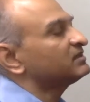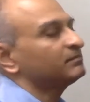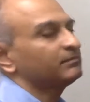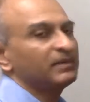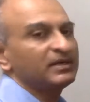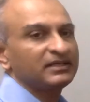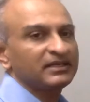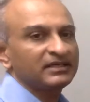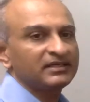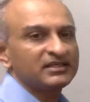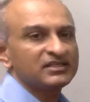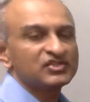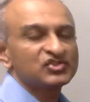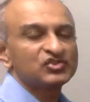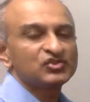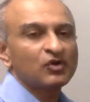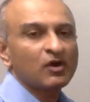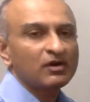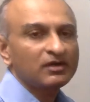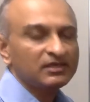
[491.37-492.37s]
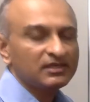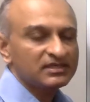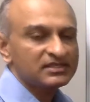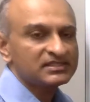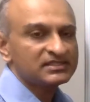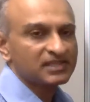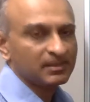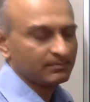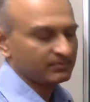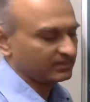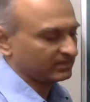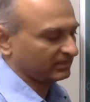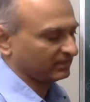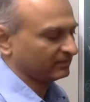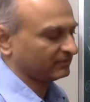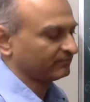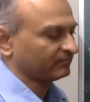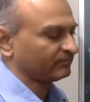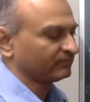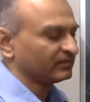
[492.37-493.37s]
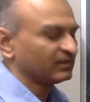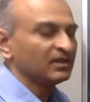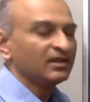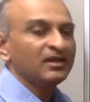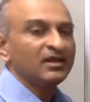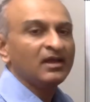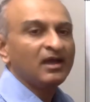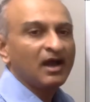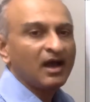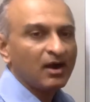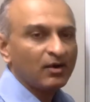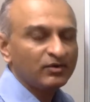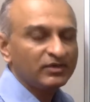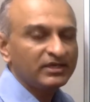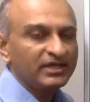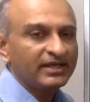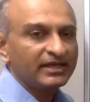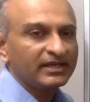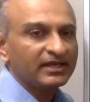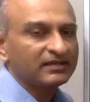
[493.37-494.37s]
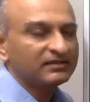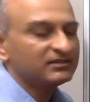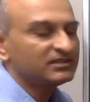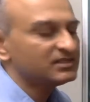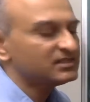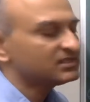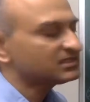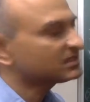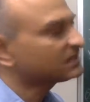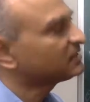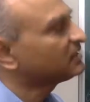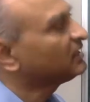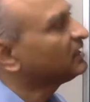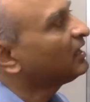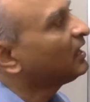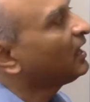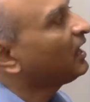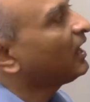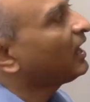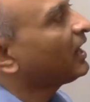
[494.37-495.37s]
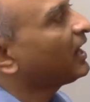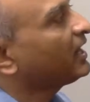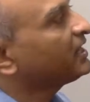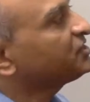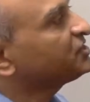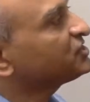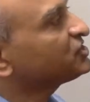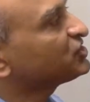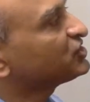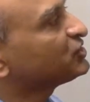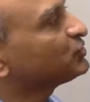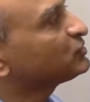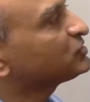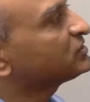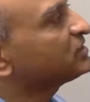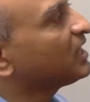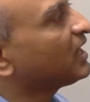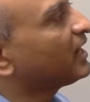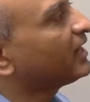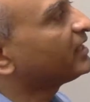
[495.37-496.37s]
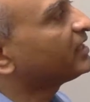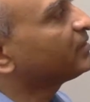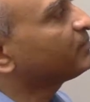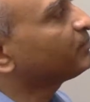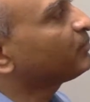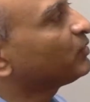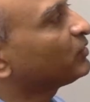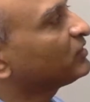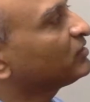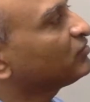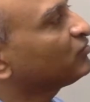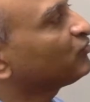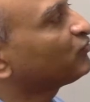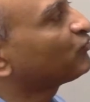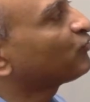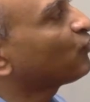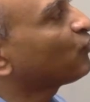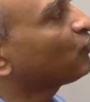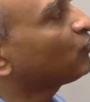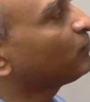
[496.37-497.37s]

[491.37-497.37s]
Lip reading: but it is not a subring. How did I get this? I just used the idempotent 4